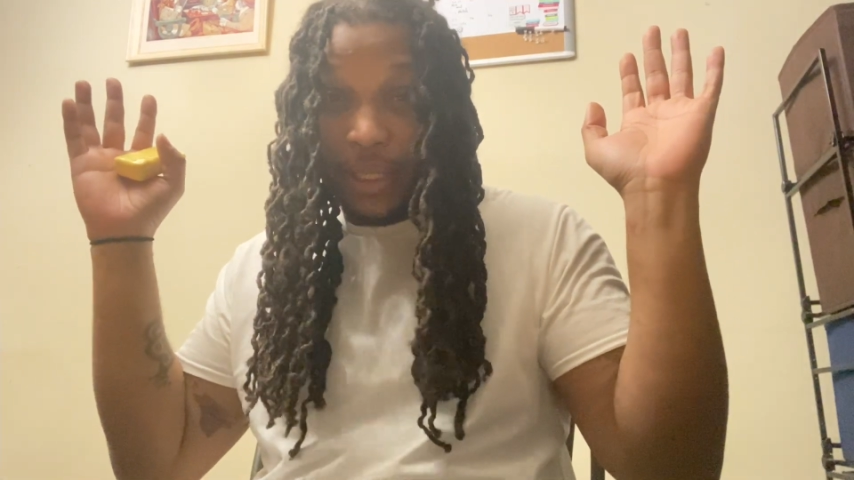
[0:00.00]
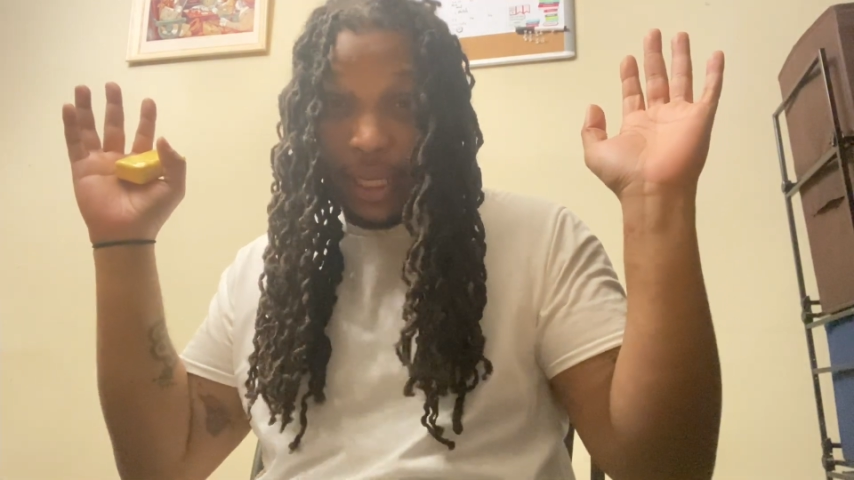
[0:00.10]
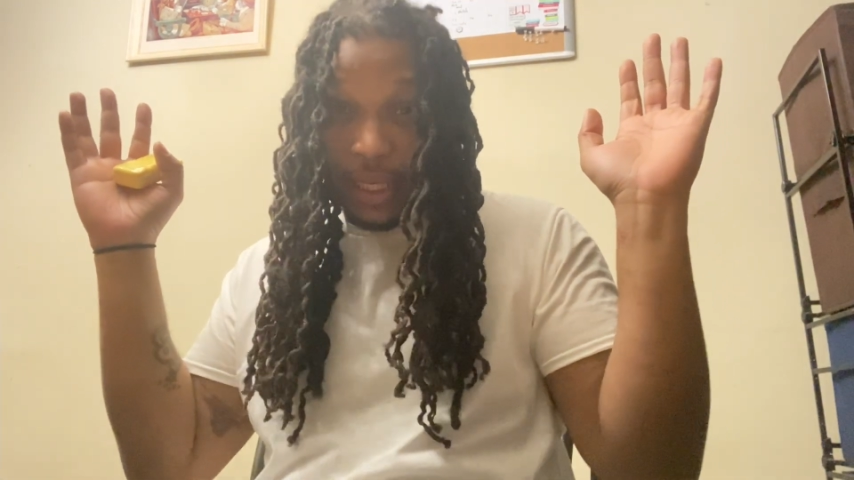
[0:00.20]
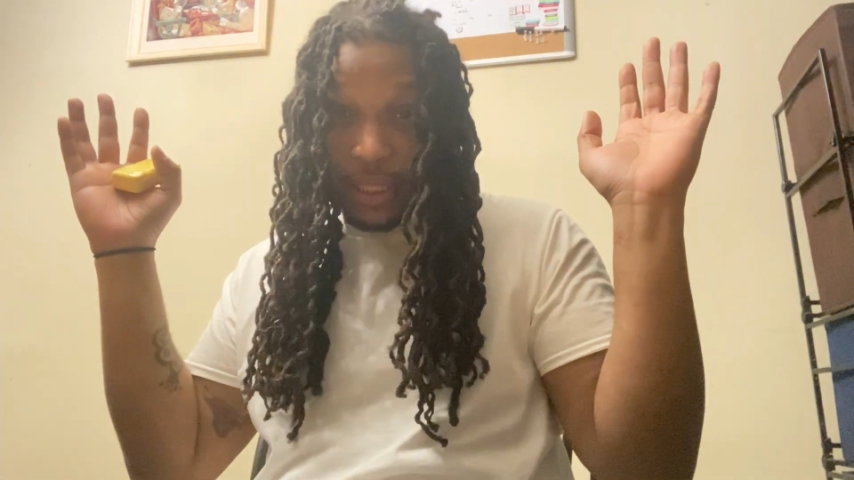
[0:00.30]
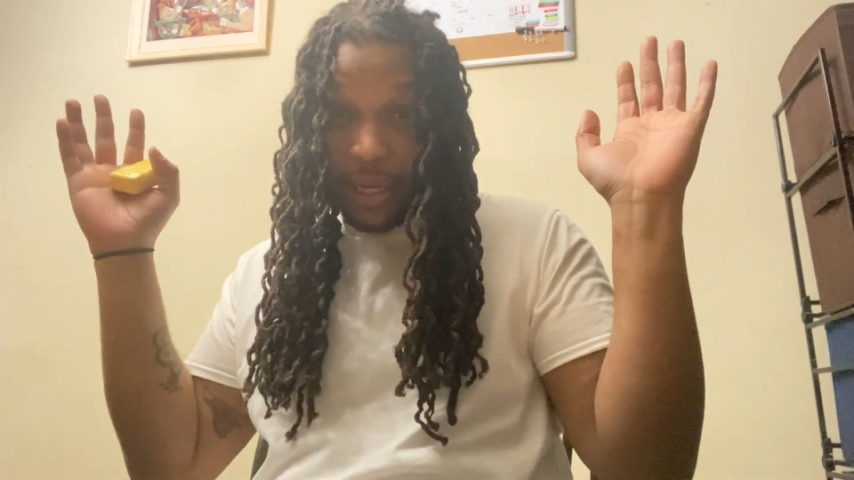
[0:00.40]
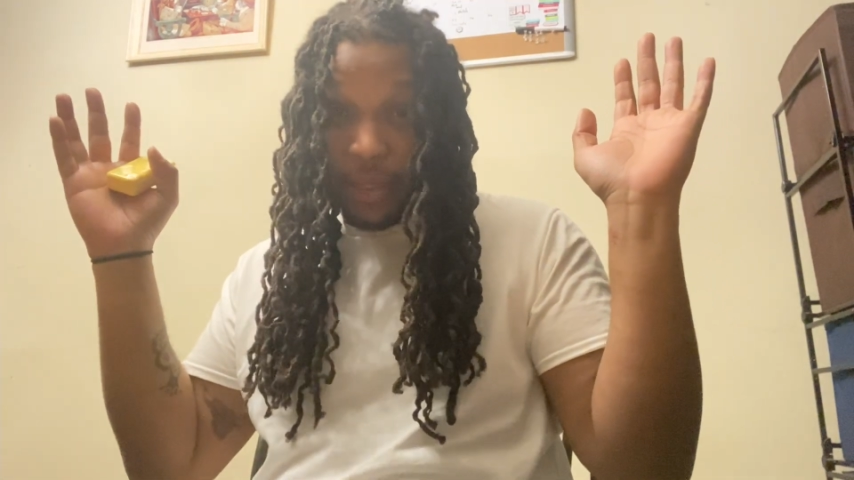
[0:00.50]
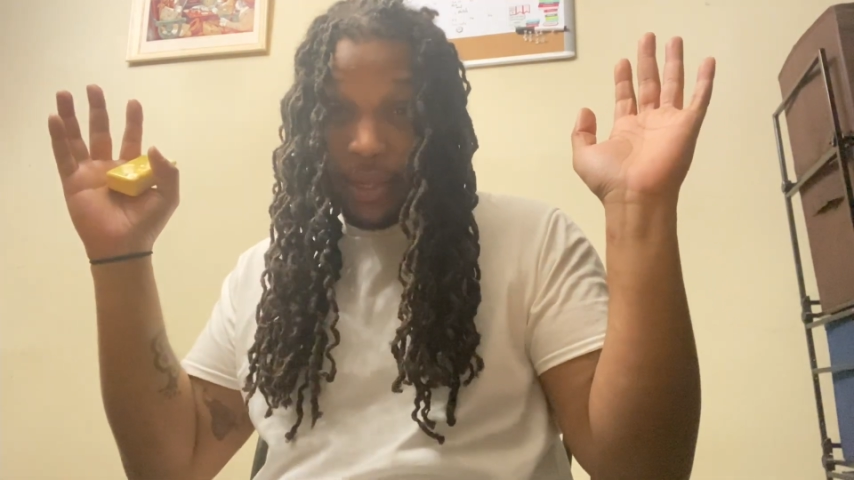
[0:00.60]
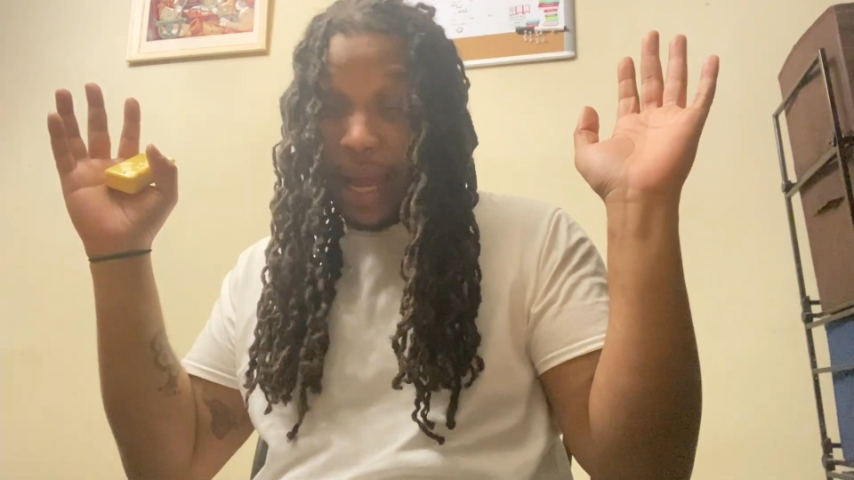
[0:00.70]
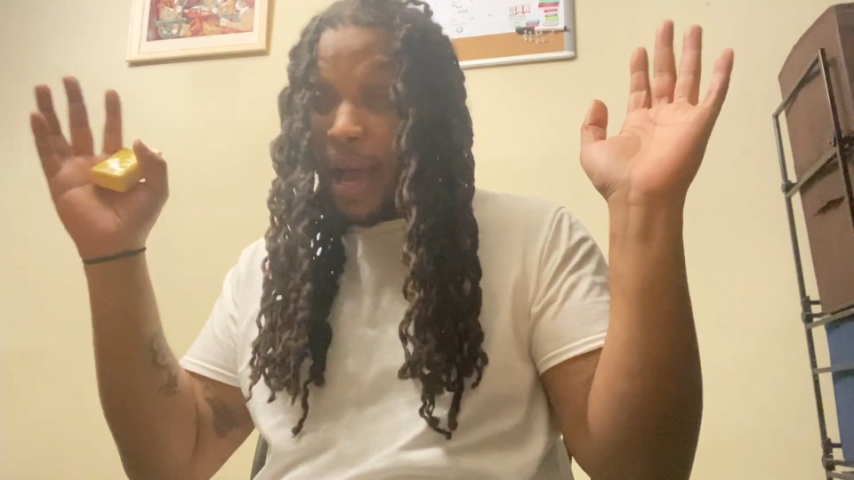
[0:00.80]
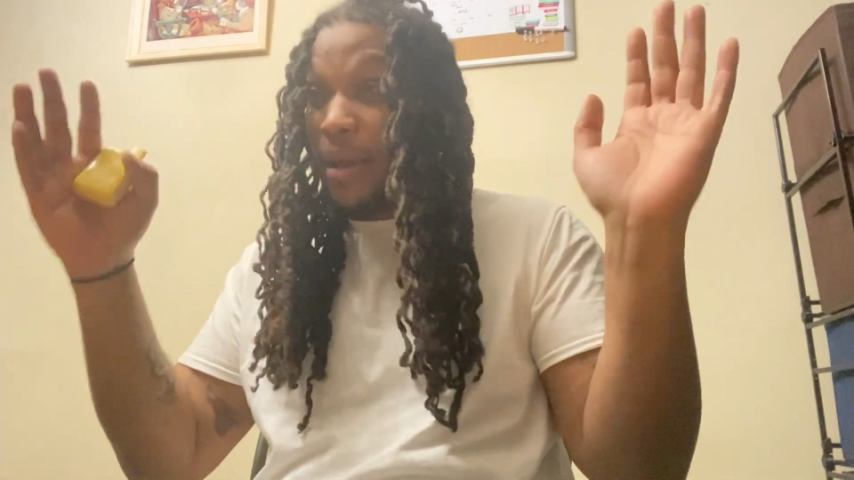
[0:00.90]
when you get
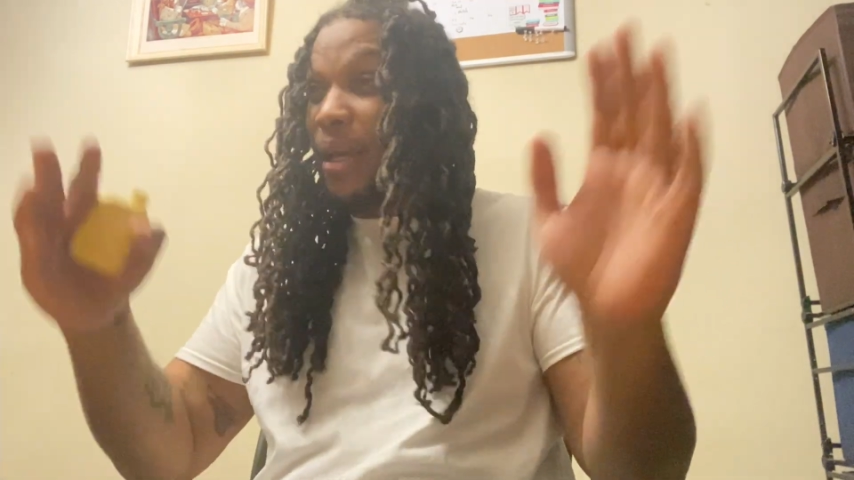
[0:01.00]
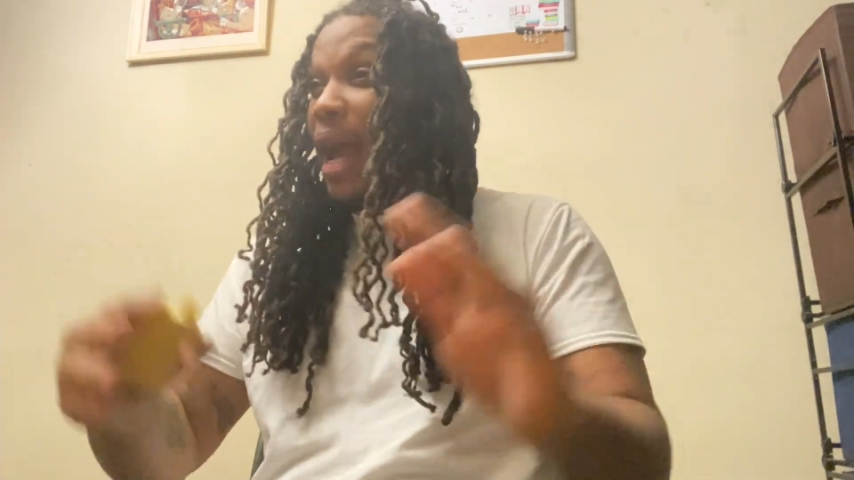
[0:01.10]
there.